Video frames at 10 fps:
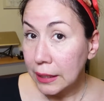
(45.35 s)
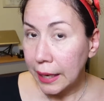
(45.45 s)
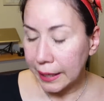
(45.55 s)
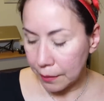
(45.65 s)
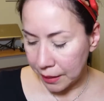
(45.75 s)

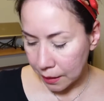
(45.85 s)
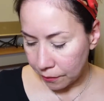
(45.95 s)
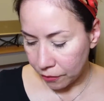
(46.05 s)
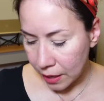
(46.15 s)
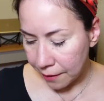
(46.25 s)
I get Makeup
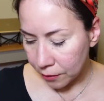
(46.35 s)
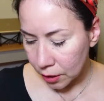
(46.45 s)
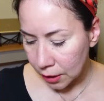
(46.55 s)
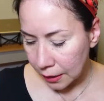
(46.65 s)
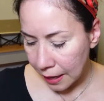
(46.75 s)

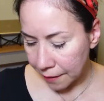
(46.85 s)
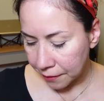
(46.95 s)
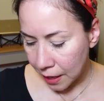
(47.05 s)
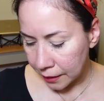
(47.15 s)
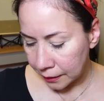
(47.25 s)
Forever. I've
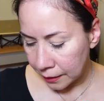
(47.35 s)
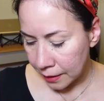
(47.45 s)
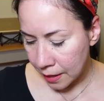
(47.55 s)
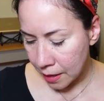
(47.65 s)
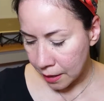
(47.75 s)
gotten
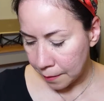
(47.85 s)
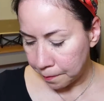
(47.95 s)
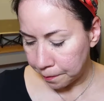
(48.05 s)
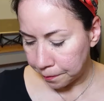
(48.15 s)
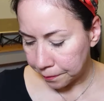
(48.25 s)

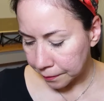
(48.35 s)
um,